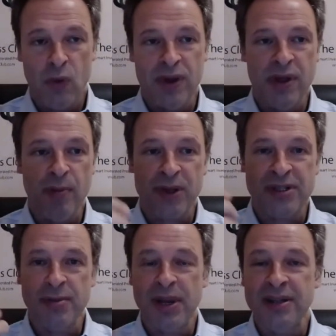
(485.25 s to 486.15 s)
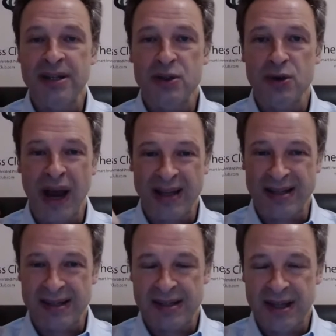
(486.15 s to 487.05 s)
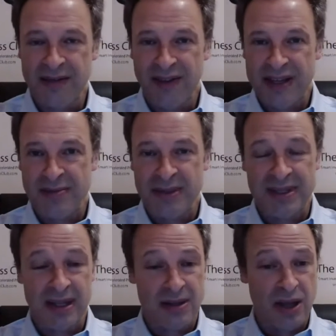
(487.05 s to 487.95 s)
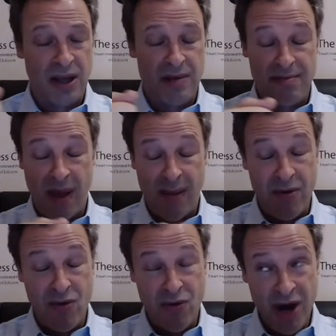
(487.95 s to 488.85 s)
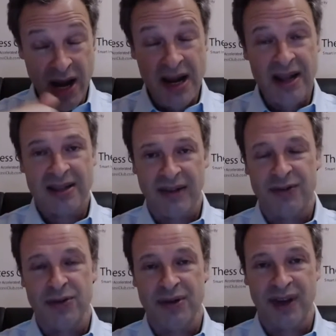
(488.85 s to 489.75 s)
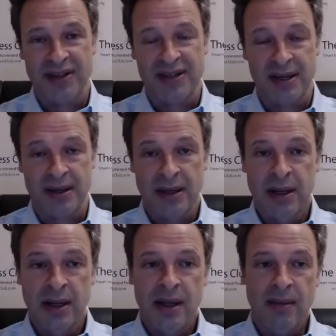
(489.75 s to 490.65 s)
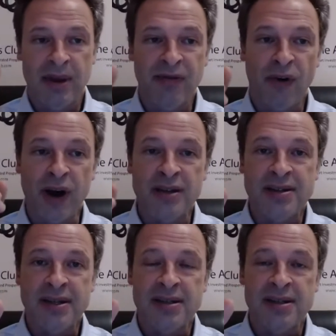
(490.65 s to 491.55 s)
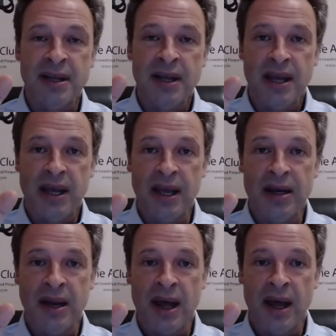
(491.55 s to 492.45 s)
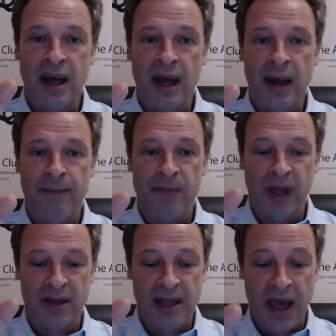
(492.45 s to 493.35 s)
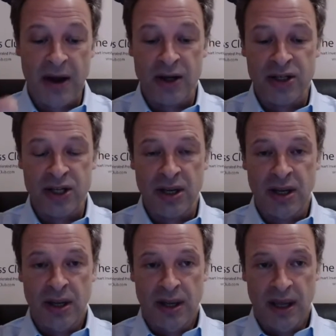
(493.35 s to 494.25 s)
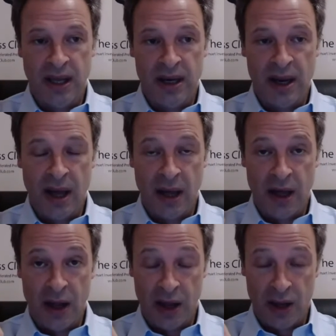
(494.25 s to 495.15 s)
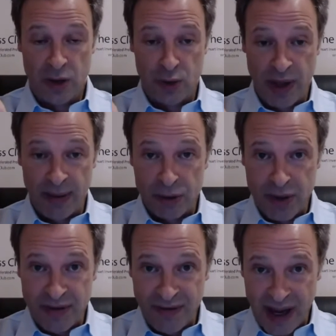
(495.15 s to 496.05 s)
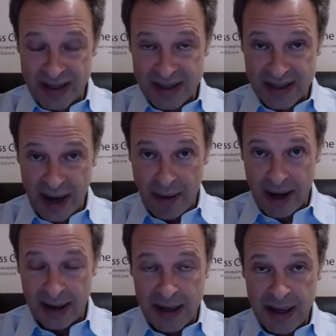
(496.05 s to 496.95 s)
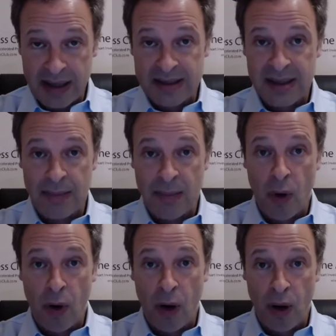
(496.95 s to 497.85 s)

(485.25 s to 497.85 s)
with the possibility to access investments that, I mean, really tough to invest in. I mean, for instance, at the energy, to be able to invest directly in some